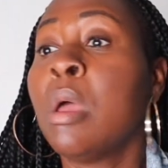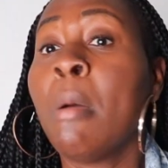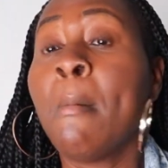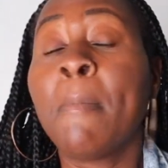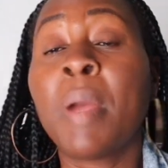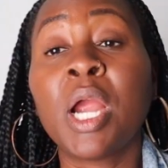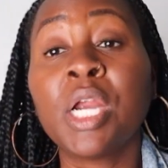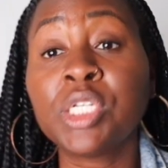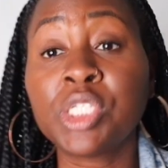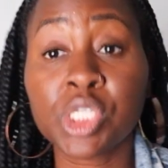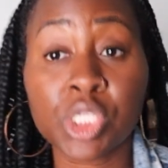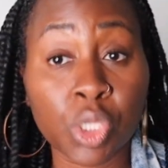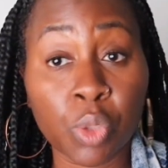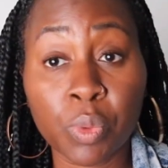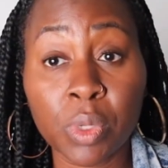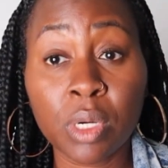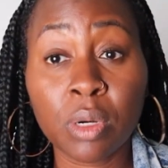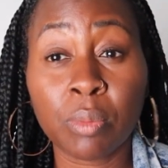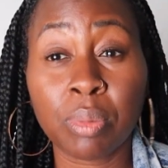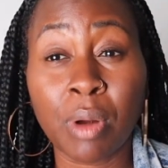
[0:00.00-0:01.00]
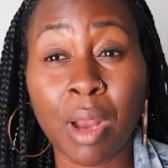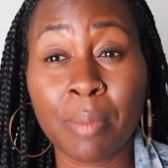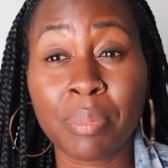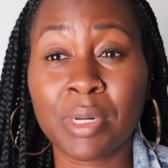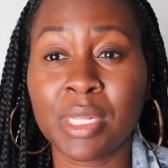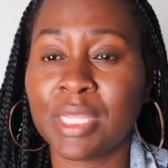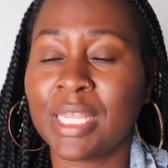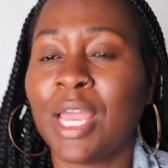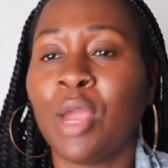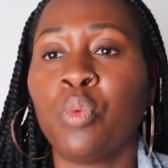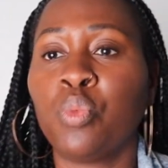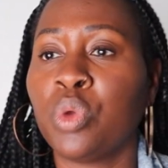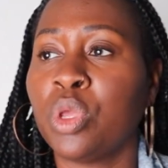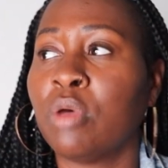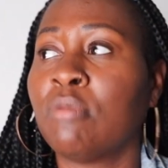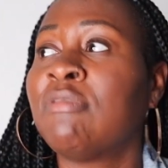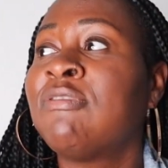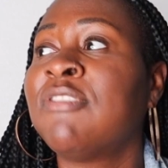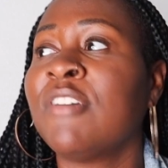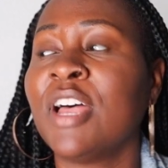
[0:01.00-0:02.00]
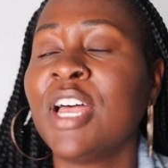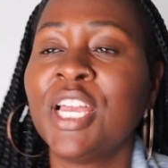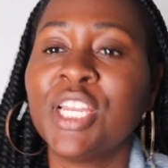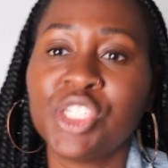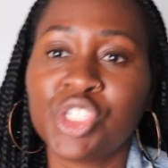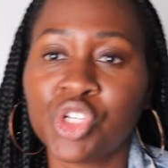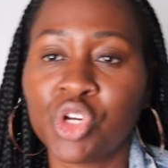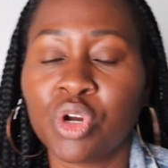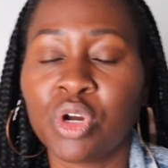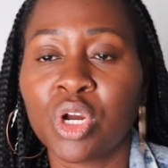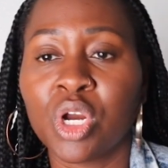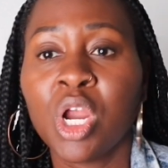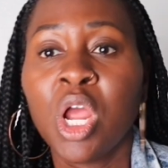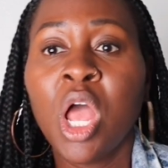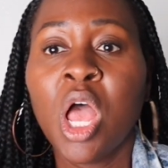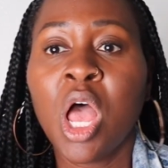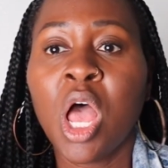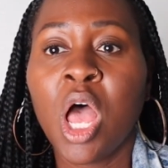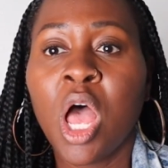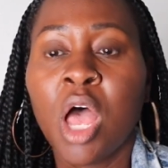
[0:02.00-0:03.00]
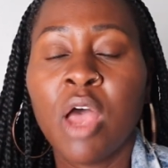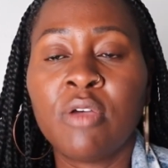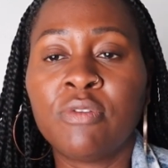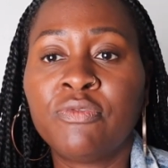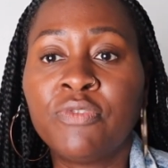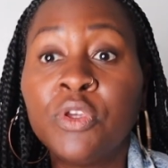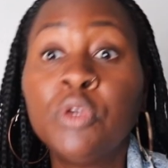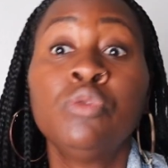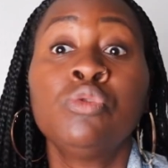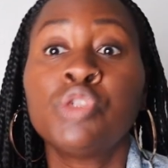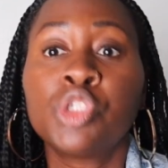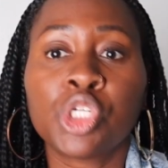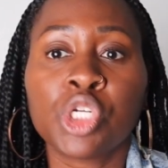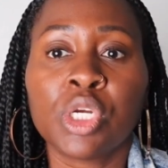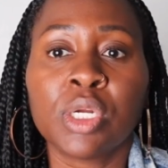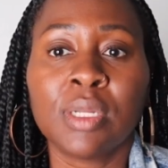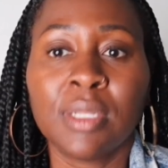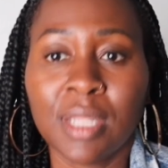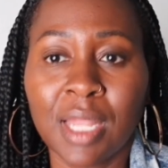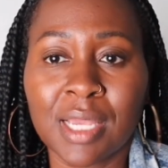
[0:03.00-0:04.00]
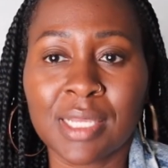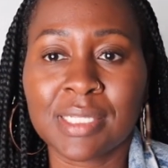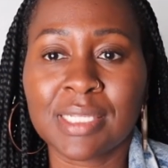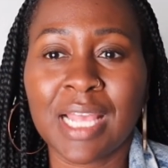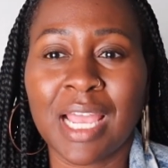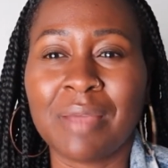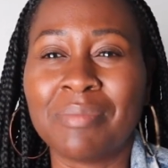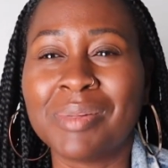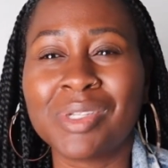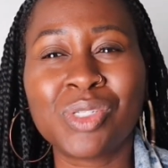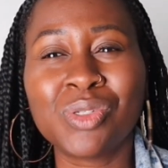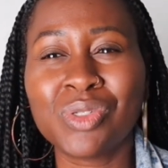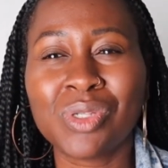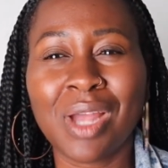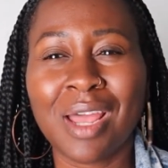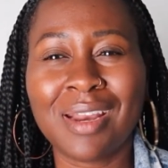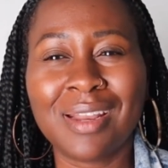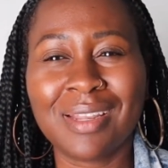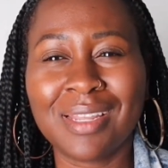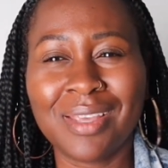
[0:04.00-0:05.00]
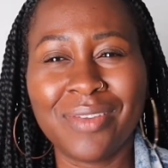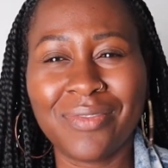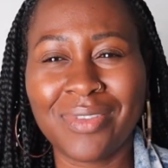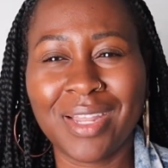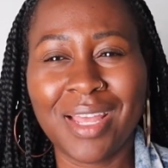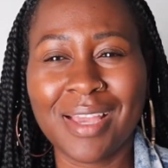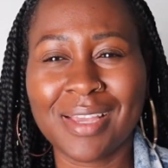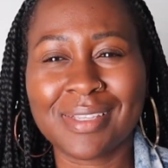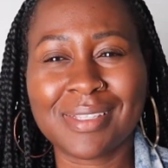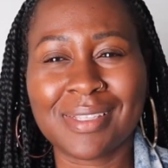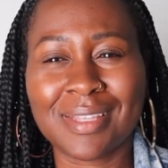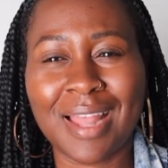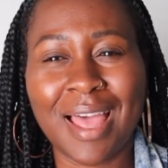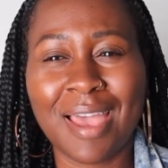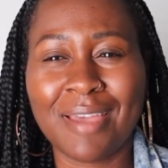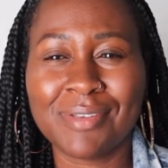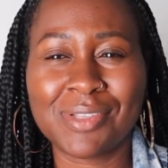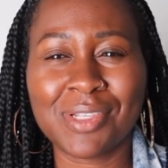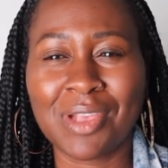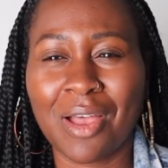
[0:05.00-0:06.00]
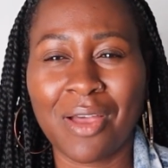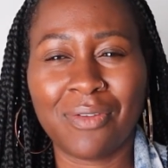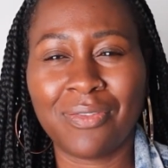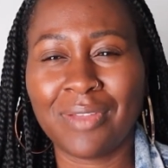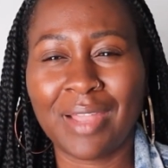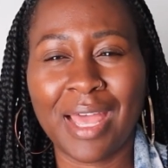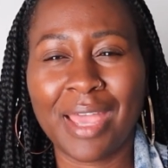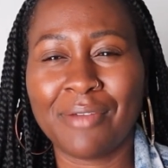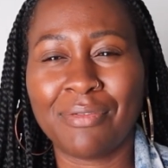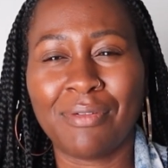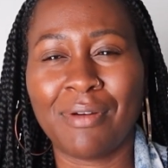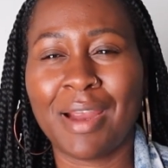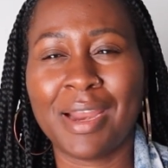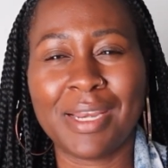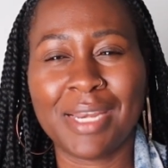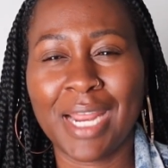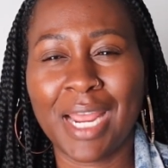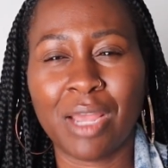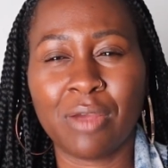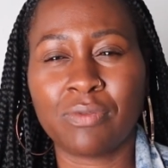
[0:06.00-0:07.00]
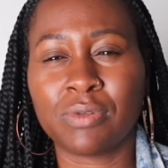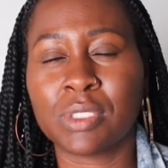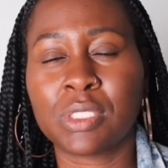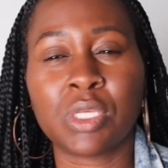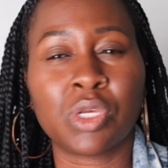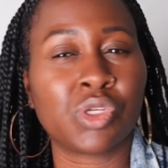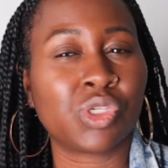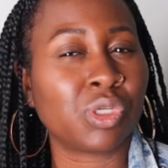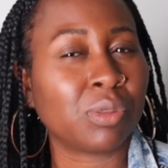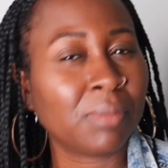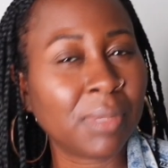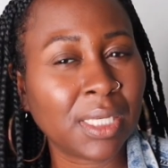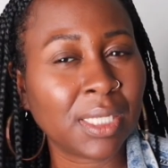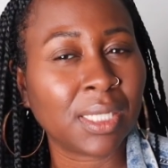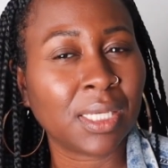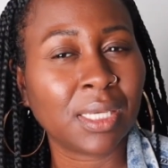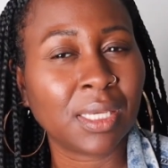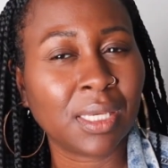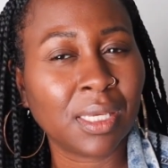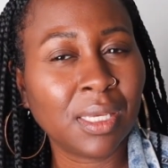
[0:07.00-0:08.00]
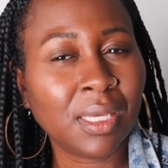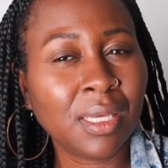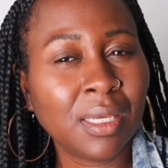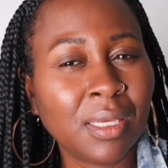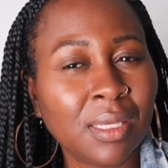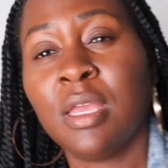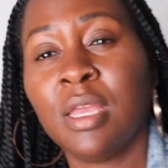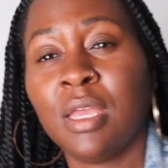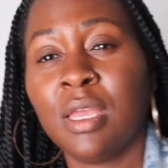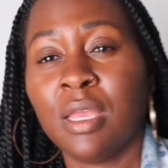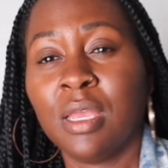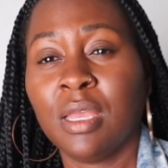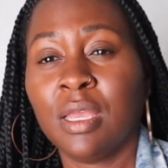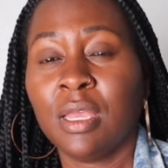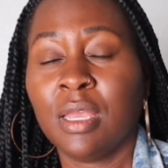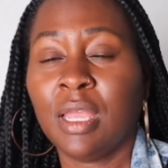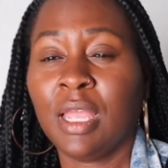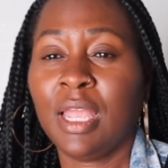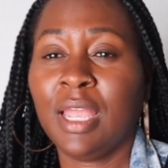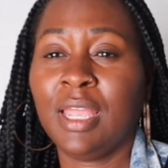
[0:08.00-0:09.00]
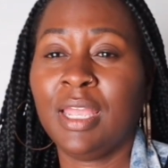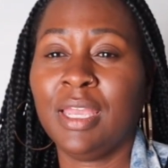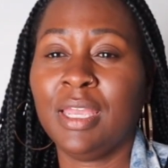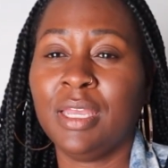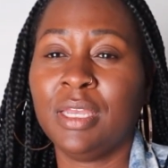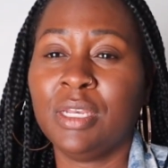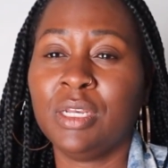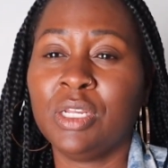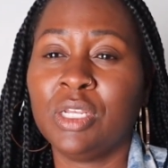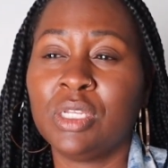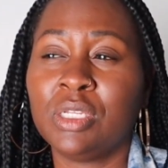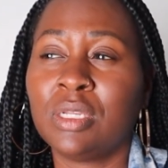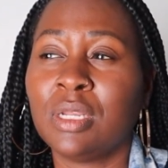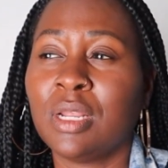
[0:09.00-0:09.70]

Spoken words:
purchase the rental property that will fund your future Lux life. But you're trying to live Lux life, soft life right now for social media. And